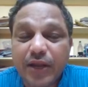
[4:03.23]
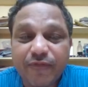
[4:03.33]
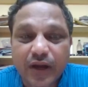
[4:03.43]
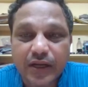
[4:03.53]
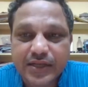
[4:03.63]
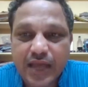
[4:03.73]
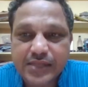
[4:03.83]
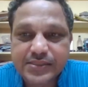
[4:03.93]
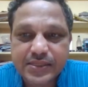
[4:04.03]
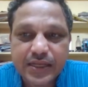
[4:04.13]
a difficult
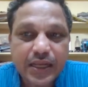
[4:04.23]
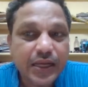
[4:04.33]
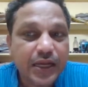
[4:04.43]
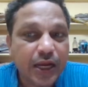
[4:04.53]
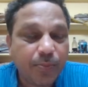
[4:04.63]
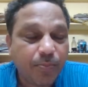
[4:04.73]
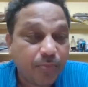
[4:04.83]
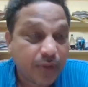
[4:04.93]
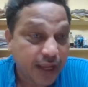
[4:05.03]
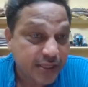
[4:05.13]
task. It
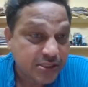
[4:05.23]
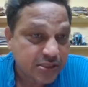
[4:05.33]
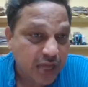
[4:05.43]
takes